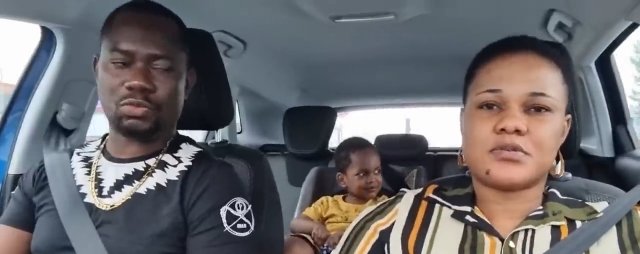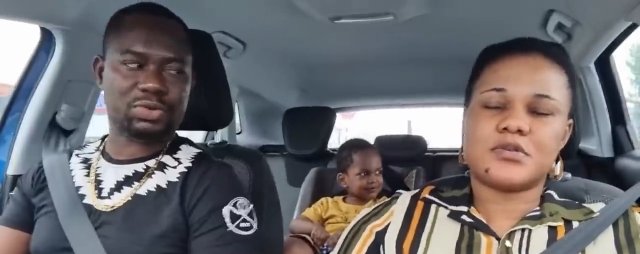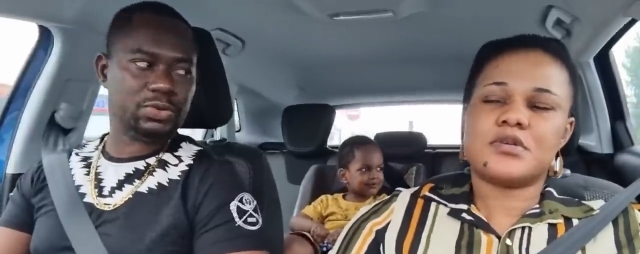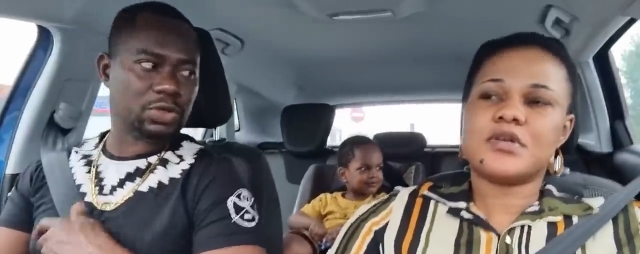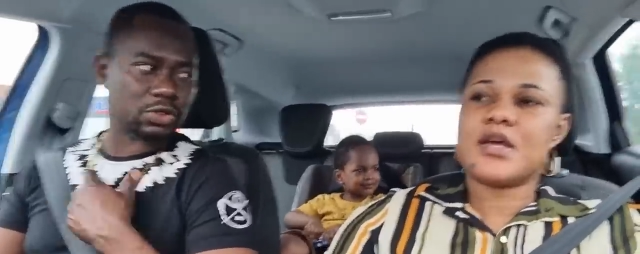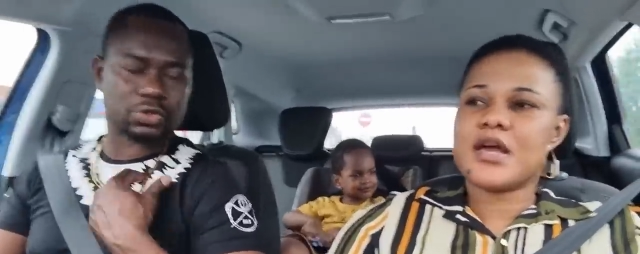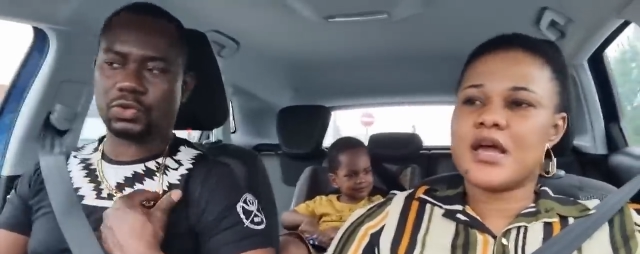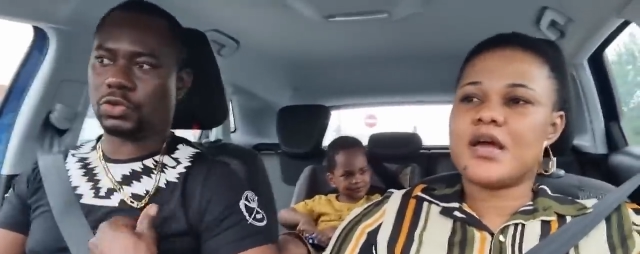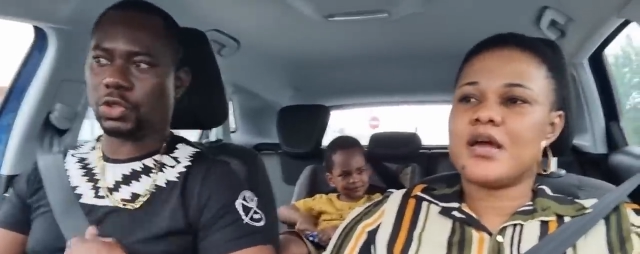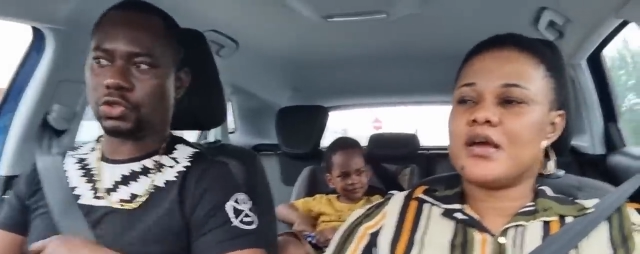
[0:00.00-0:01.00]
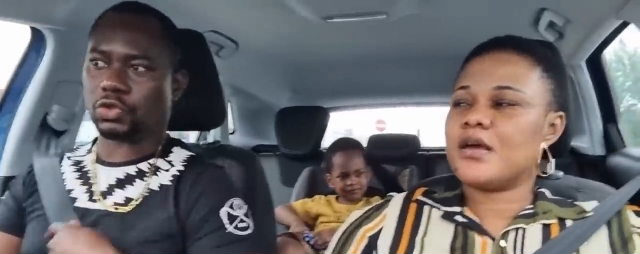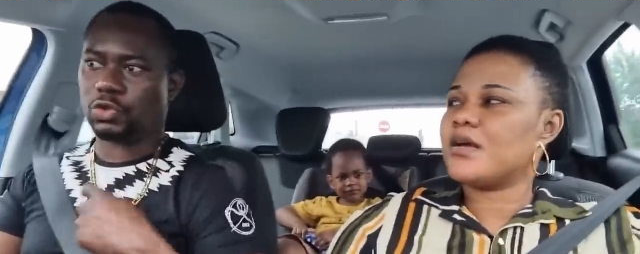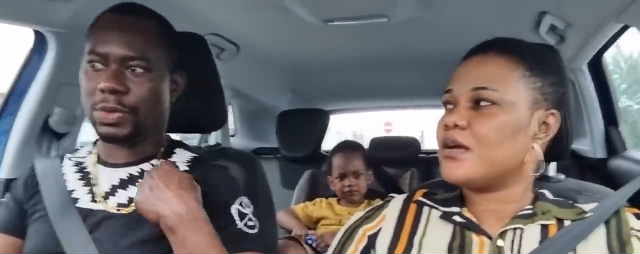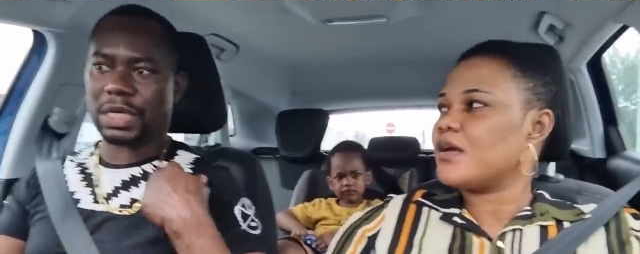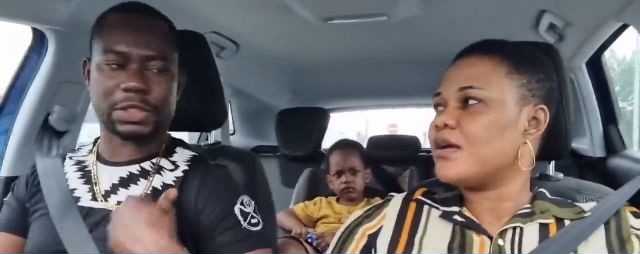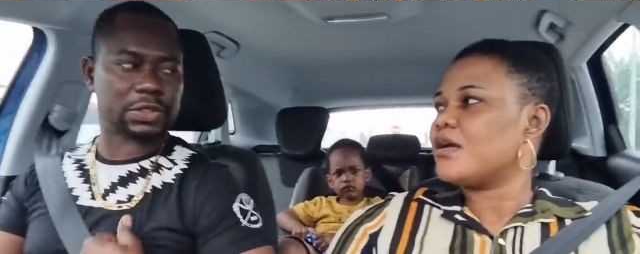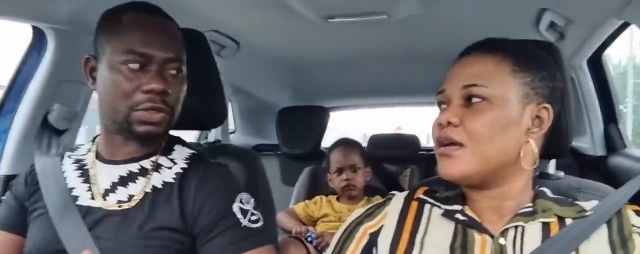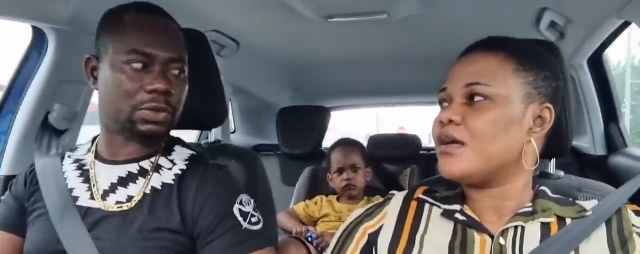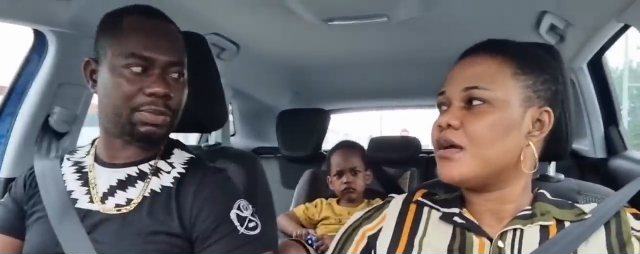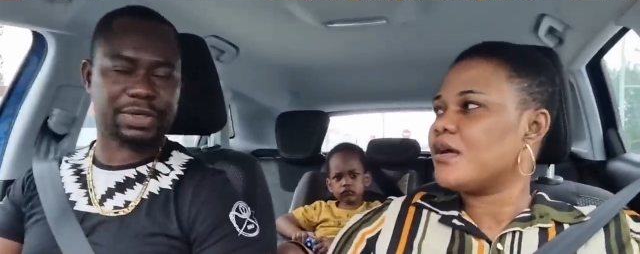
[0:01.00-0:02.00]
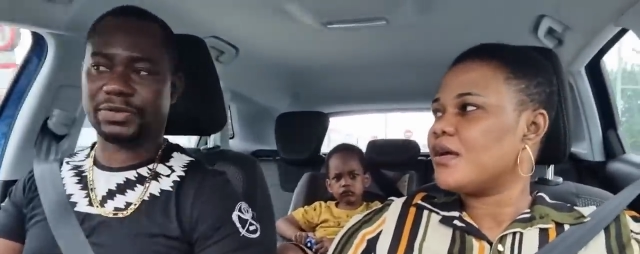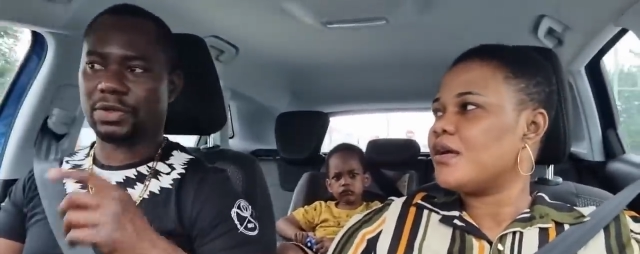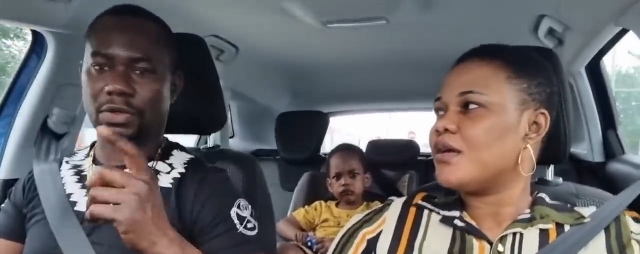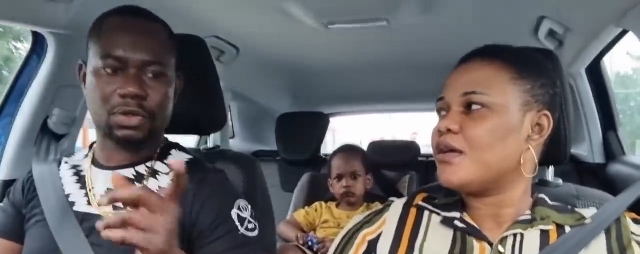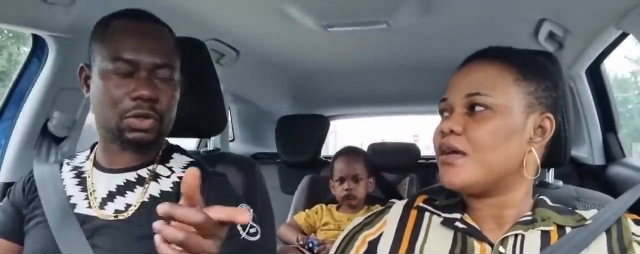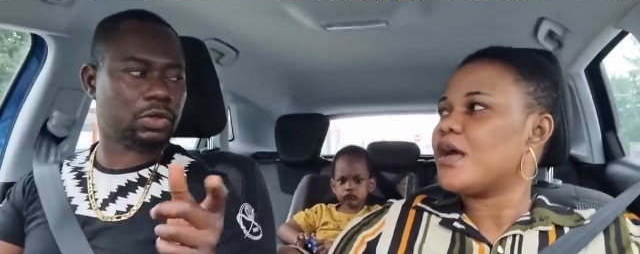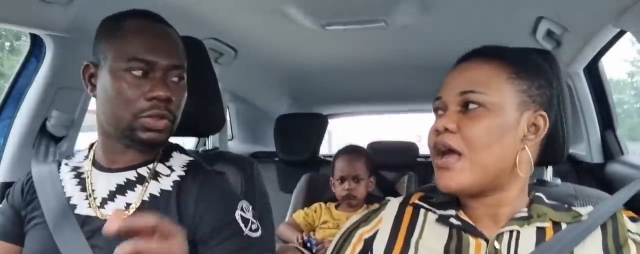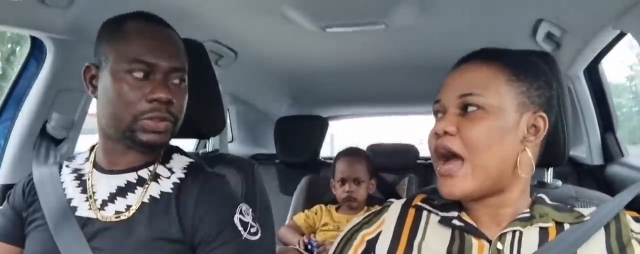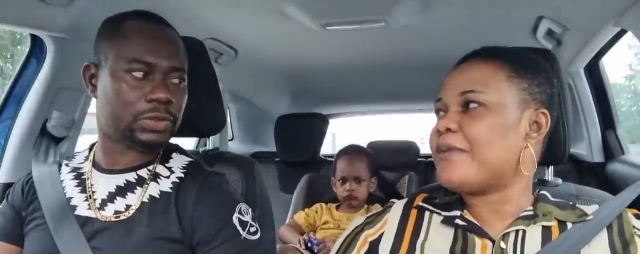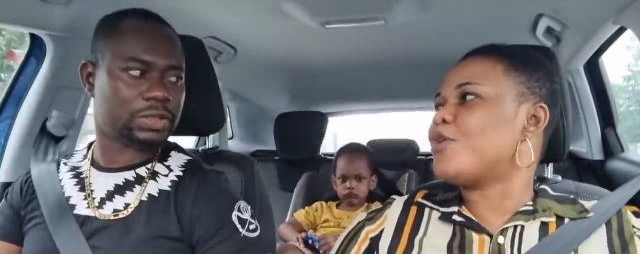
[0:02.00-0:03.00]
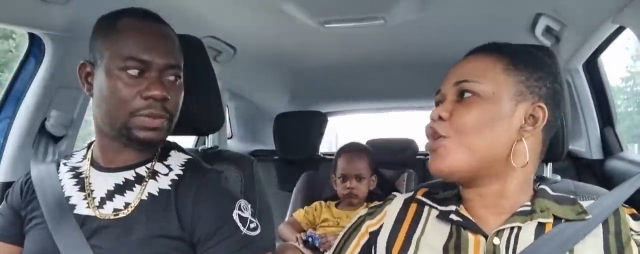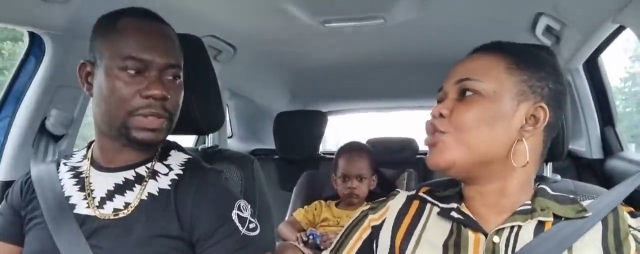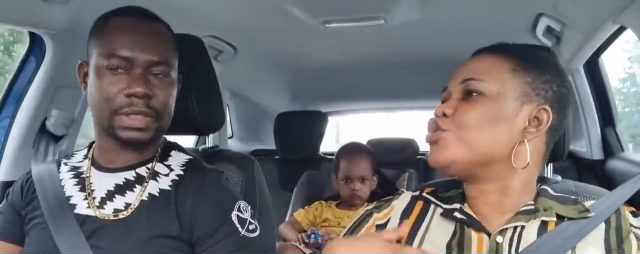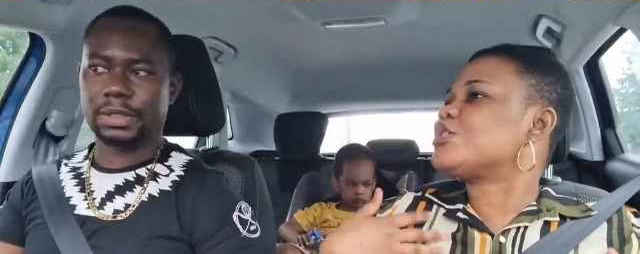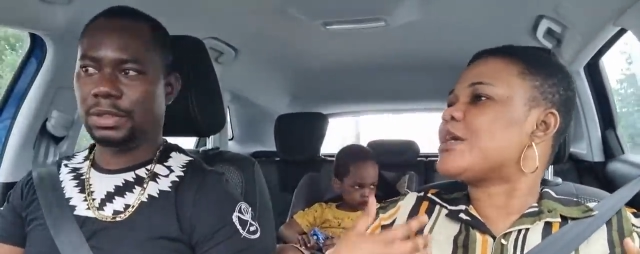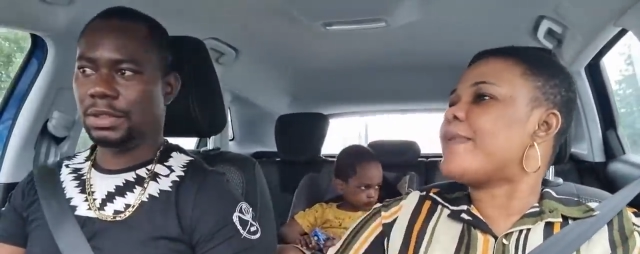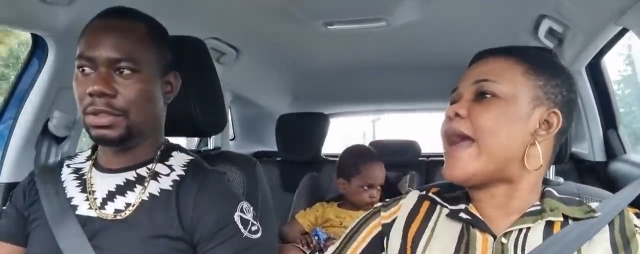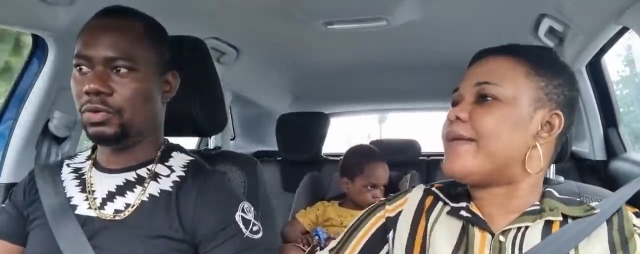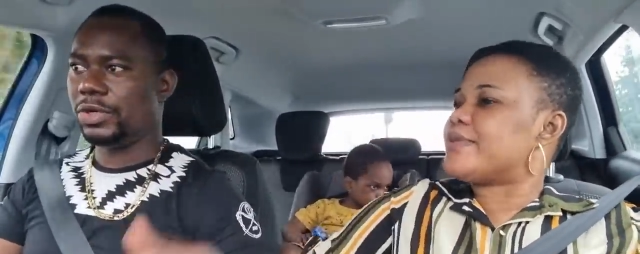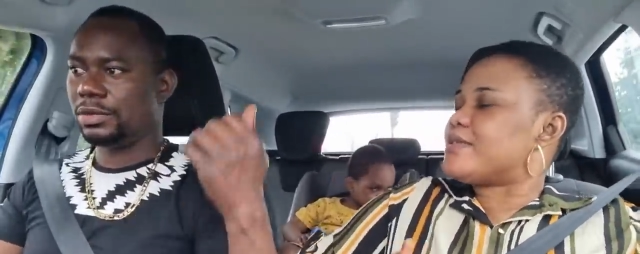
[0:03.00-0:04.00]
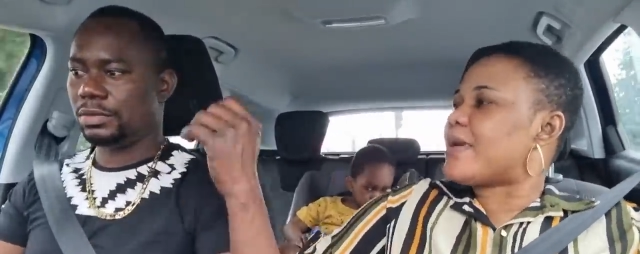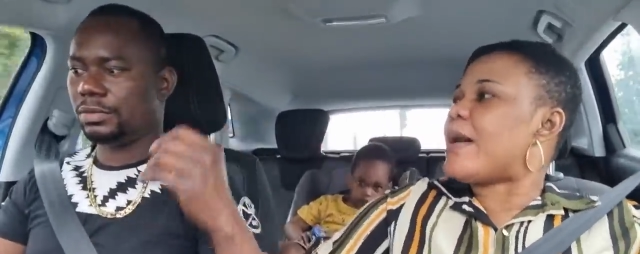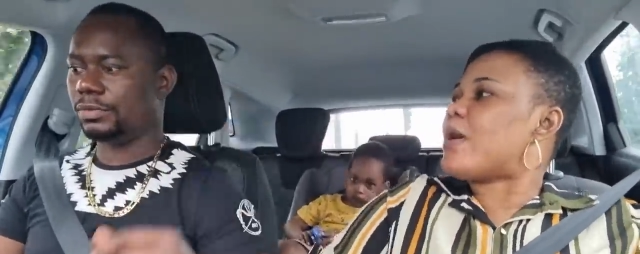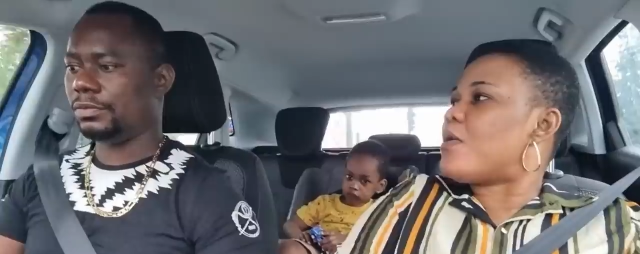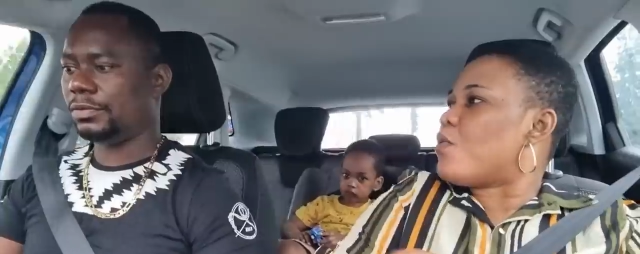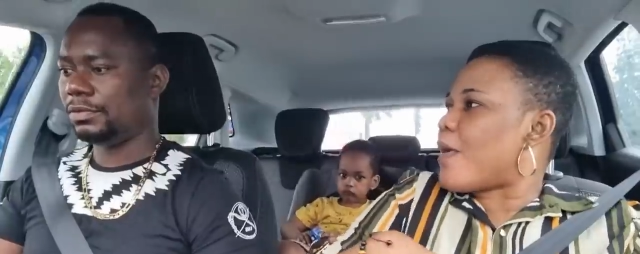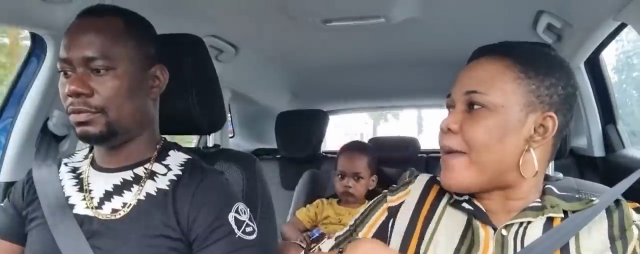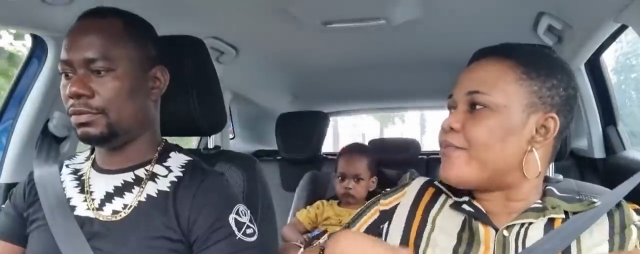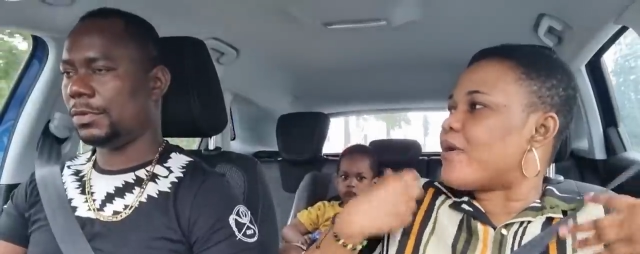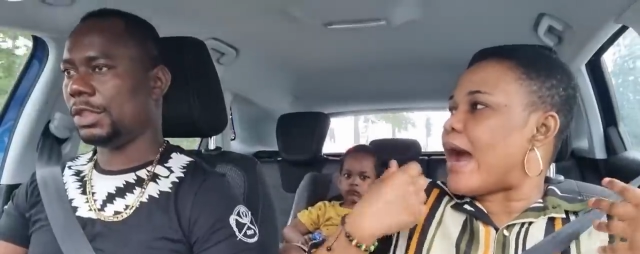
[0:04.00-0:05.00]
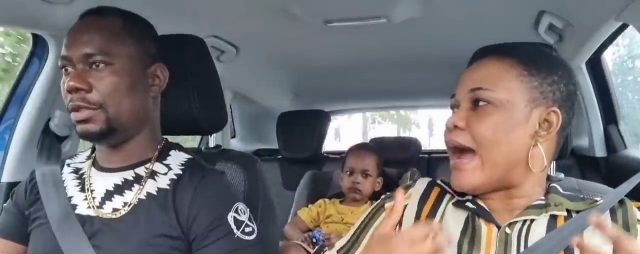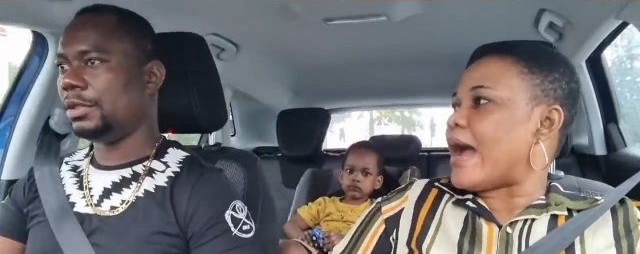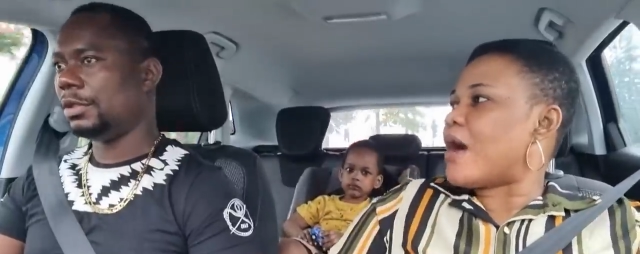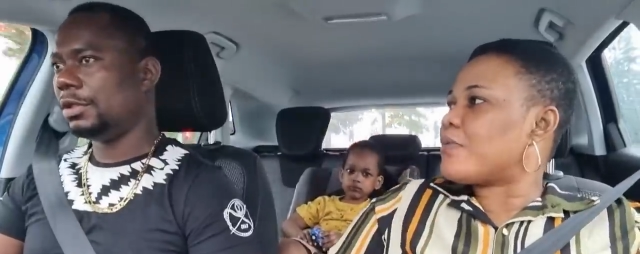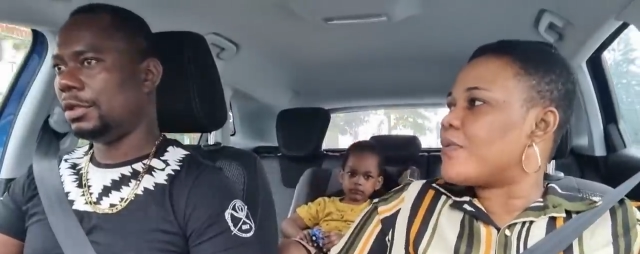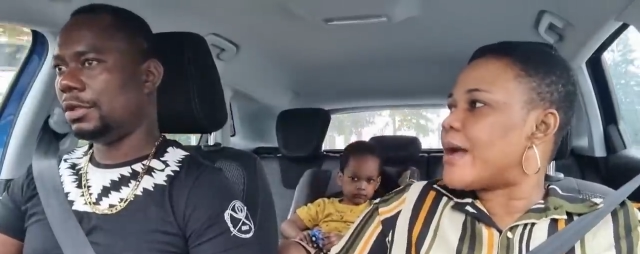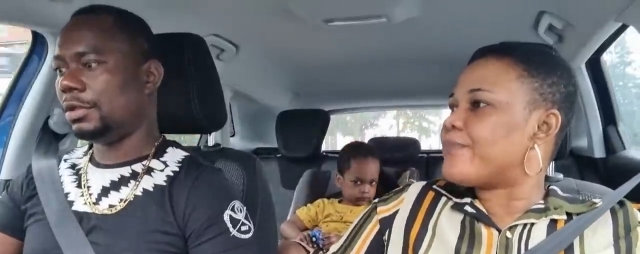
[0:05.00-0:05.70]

Speaker 1: boom, your stomach, your breath. I'm
Speaker 2: not going to show my empty. I'll wear bra. I'll wear